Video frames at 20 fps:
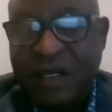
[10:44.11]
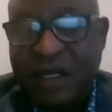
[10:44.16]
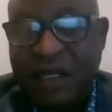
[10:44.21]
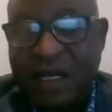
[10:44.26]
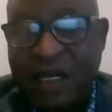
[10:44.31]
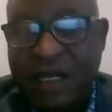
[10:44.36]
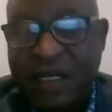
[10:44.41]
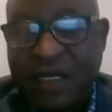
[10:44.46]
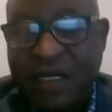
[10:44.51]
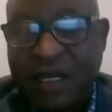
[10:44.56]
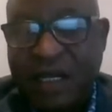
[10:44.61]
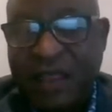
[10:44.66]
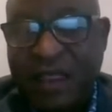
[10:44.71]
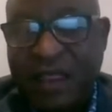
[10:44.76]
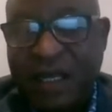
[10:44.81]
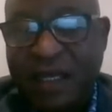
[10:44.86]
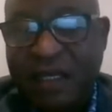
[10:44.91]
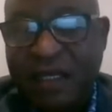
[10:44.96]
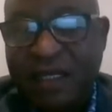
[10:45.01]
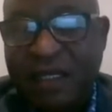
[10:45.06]
And
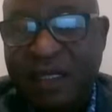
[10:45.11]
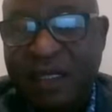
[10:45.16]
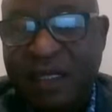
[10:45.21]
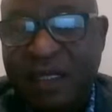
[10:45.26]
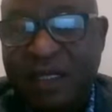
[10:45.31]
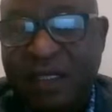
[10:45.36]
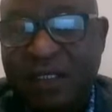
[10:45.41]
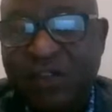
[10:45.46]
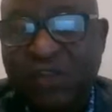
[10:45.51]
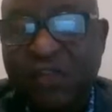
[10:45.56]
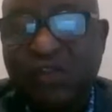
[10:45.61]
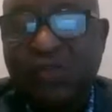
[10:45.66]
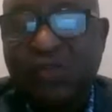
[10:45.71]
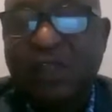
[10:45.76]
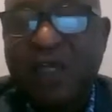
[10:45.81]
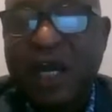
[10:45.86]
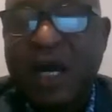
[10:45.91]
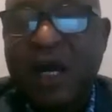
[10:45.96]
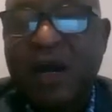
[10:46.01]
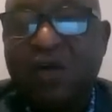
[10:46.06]
then to
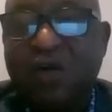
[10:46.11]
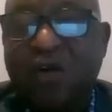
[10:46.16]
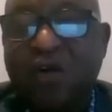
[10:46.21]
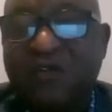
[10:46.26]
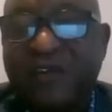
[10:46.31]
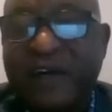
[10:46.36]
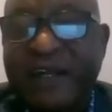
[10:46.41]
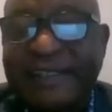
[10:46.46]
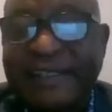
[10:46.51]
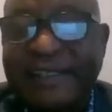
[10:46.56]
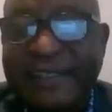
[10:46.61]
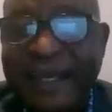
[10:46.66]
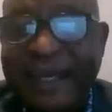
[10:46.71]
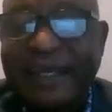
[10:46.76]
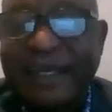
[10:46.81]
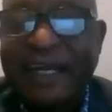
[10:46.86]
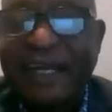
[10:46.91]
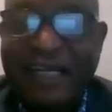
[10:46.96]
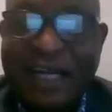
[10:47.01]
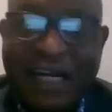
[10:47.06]
now over
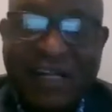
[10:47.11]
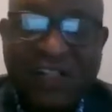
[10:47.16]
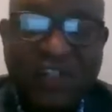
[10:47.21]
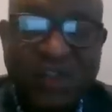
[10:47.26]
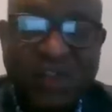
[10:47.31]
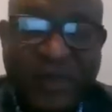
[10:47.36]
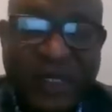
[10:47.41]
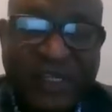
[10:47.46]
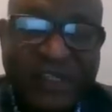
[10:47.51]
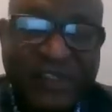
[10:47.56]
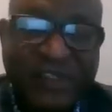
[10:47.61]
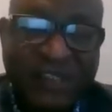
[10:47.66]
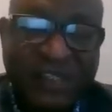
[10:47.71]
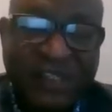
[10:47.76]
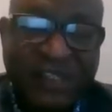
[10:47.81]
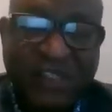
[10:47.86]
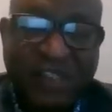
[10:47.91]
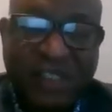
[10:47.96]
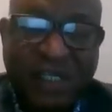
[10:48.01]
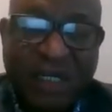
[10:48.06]
10 announcements
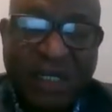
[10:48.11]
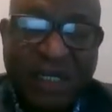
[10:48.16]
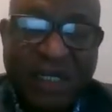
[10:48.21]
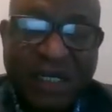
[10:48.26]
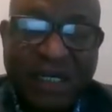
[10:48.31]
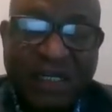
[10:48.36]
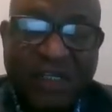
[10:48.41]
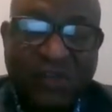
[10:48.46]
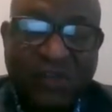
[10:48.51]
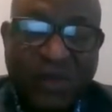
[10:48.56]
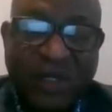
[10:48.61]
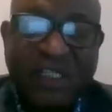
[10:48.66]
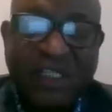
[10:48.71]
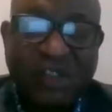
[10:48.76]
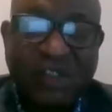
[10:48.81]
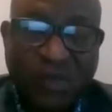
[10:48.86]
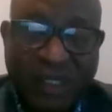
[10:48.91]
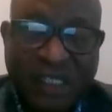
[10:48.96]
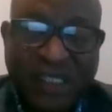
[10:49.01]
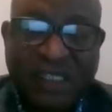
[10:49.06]
since
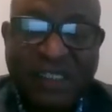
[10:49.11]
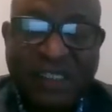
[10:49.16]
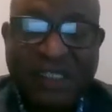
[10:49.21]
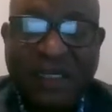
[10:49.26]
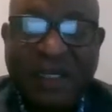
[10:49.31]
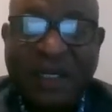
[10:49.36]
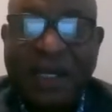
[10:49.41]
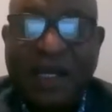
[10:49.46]
2020.